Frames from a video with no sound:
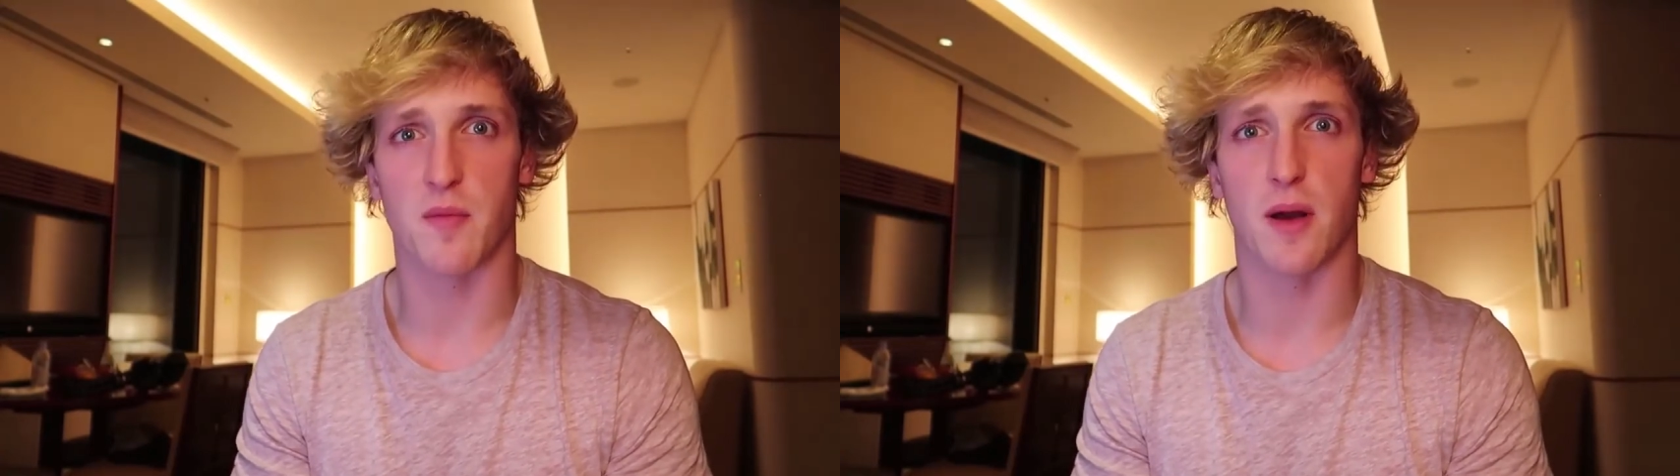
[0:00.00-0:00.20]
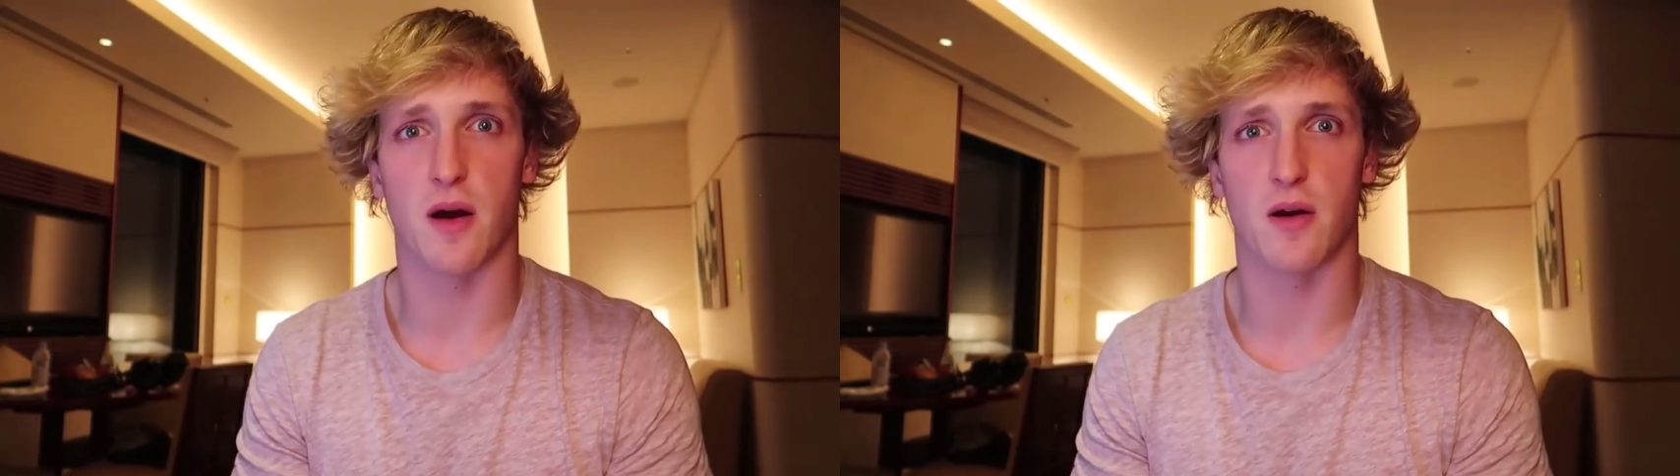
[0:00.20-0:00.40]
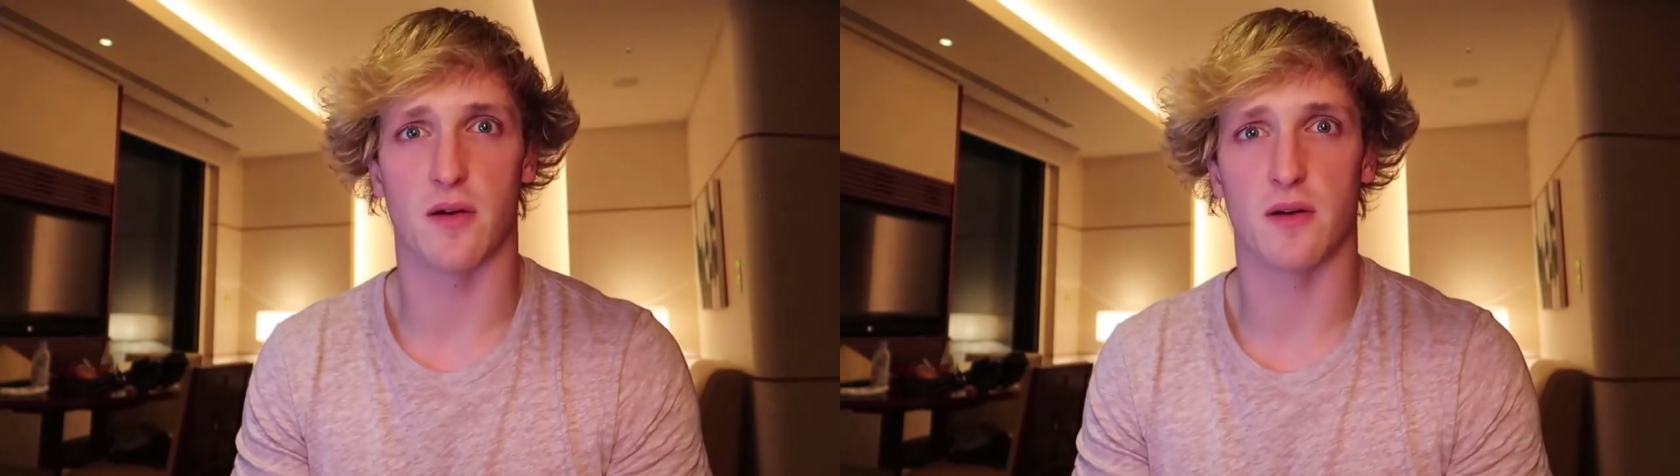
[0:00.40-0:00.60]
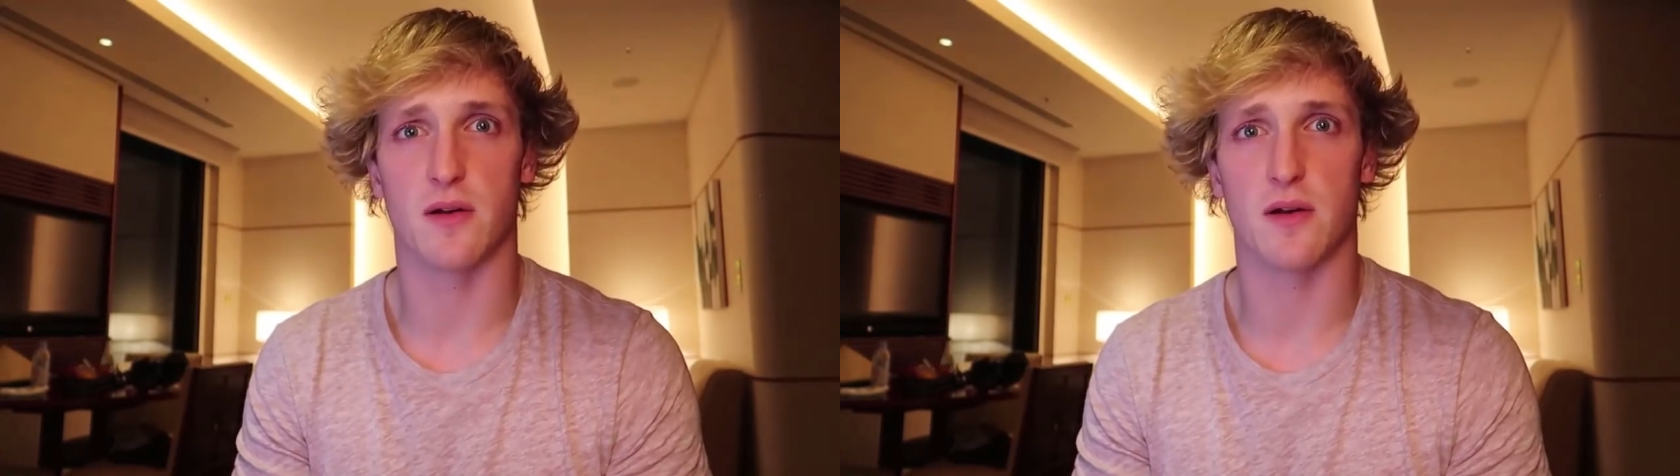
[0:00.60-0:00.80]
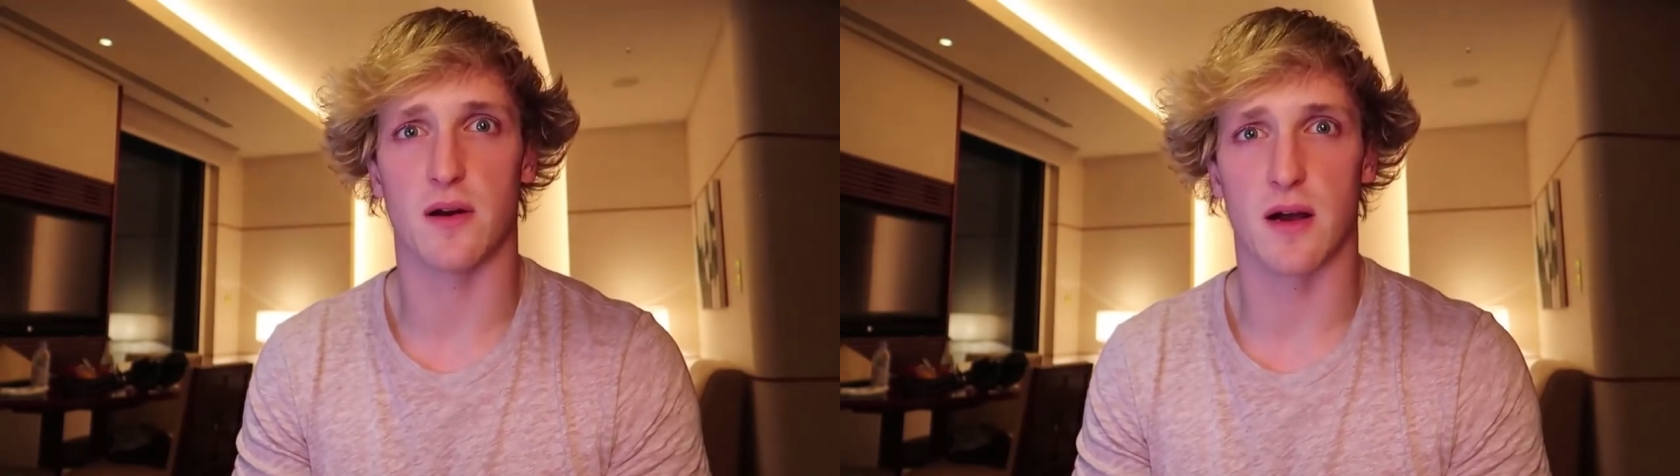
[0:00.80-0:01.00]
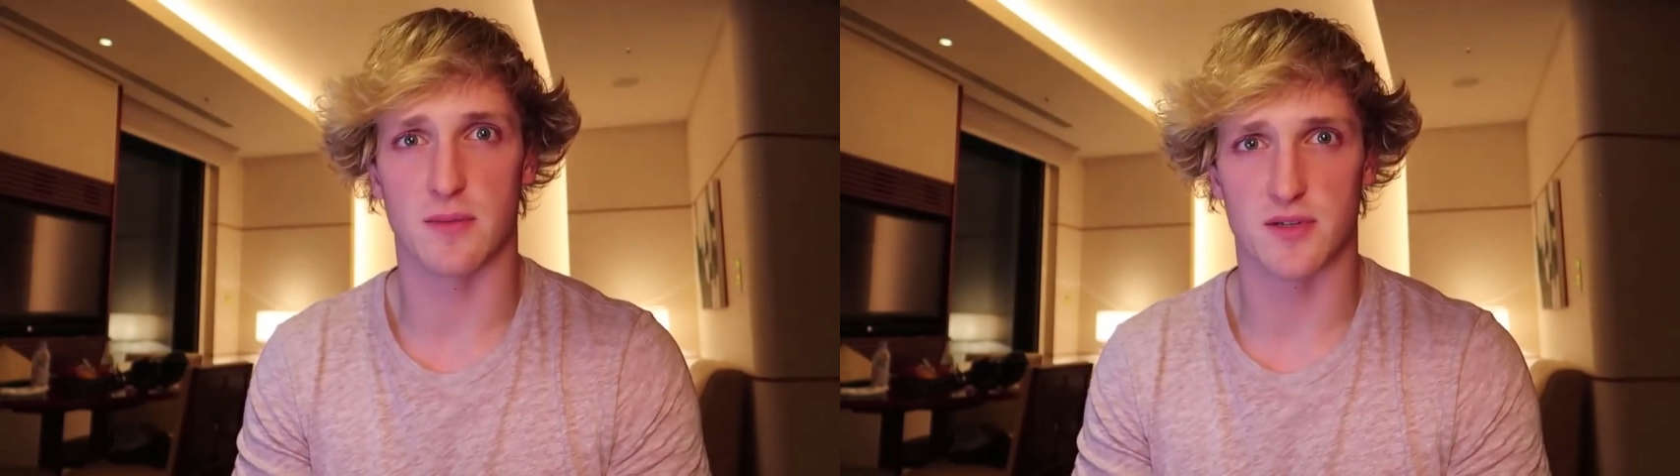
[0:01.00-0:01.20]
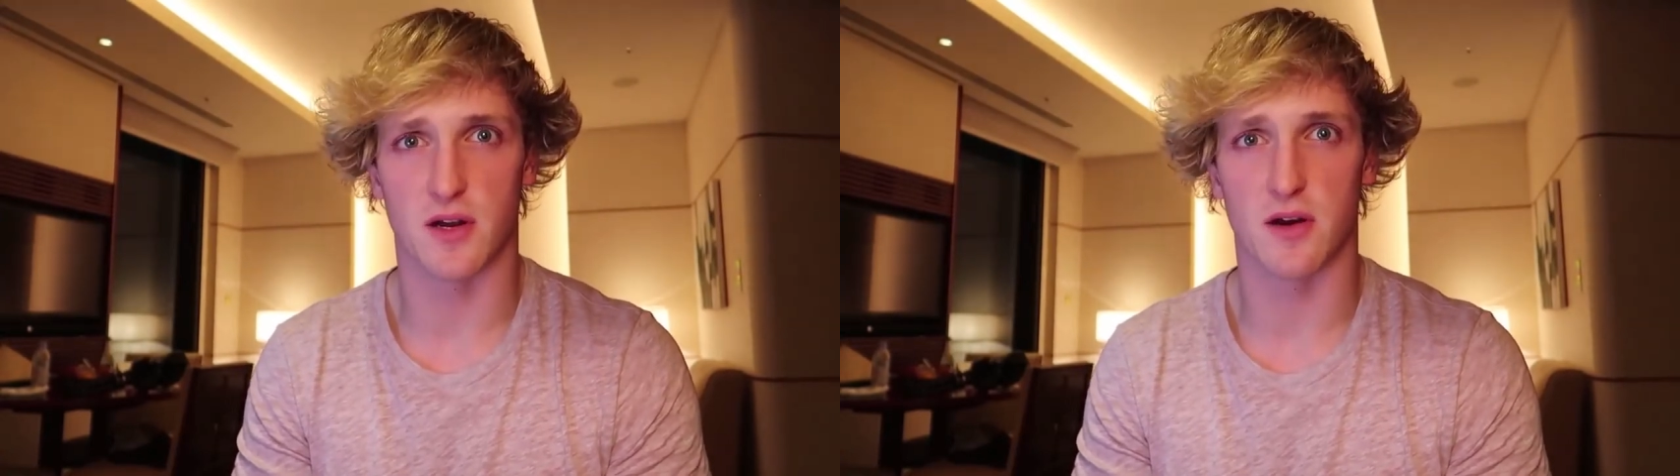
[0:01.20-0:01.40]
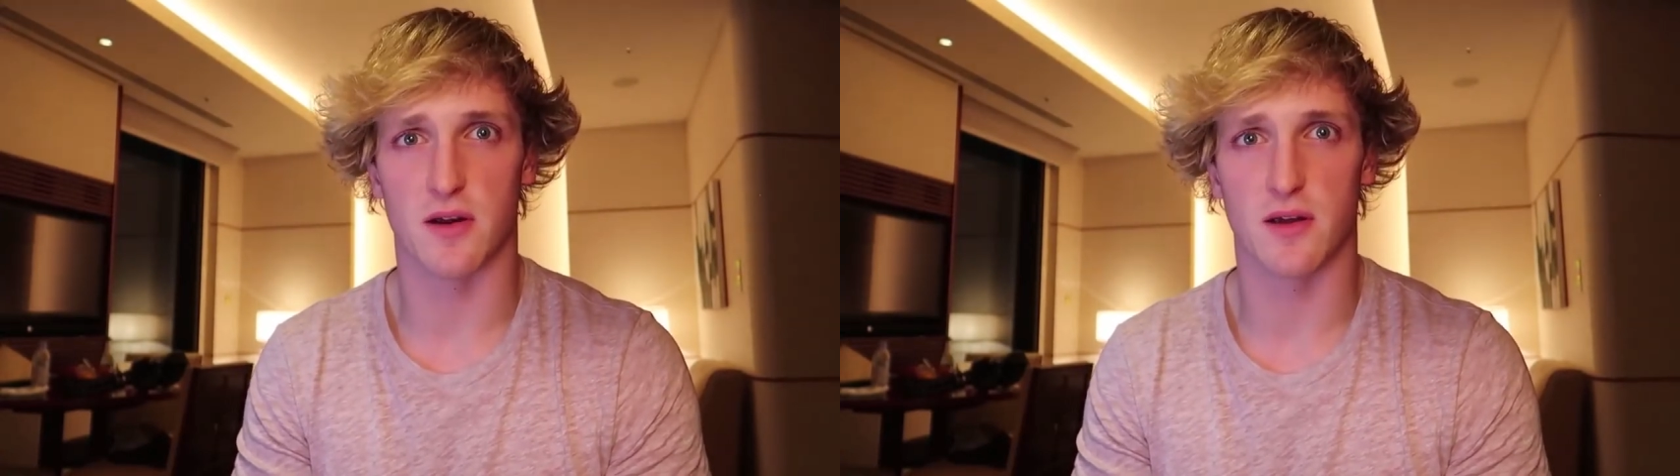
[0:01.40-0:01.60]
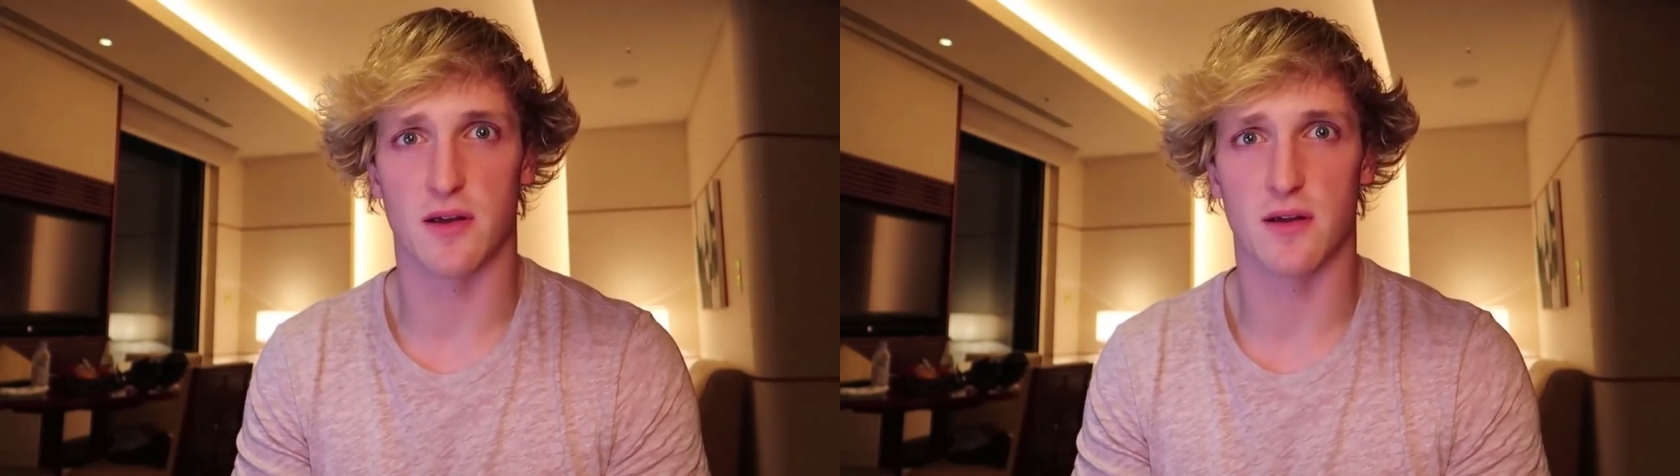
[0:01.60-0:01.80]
of my heart, I am sorry.